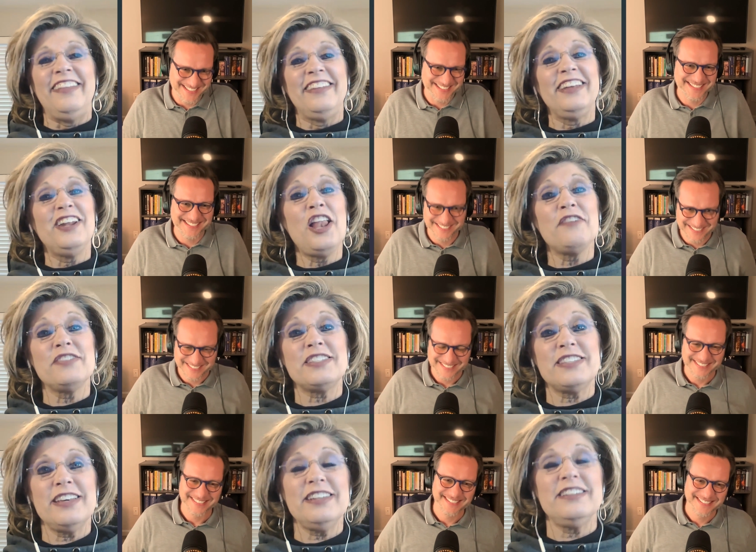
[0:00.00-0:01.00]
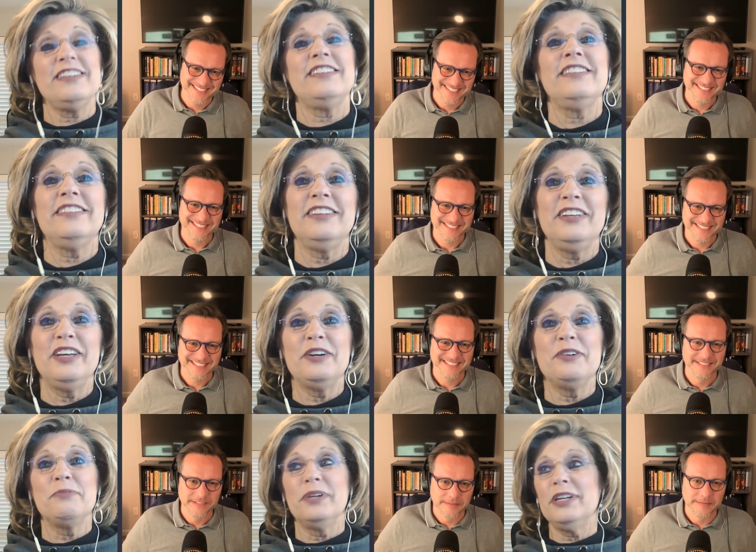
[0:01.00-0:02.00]
Speaker 1: And then all of a sudden, you
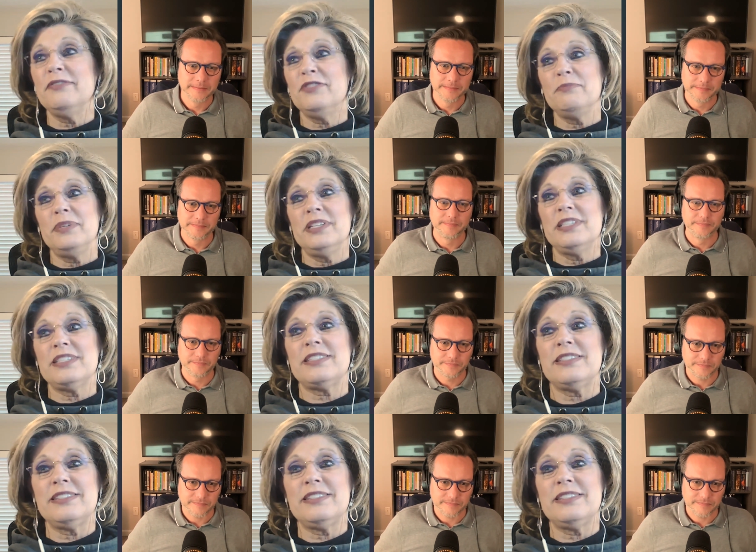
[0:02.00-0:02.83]
know, one of them is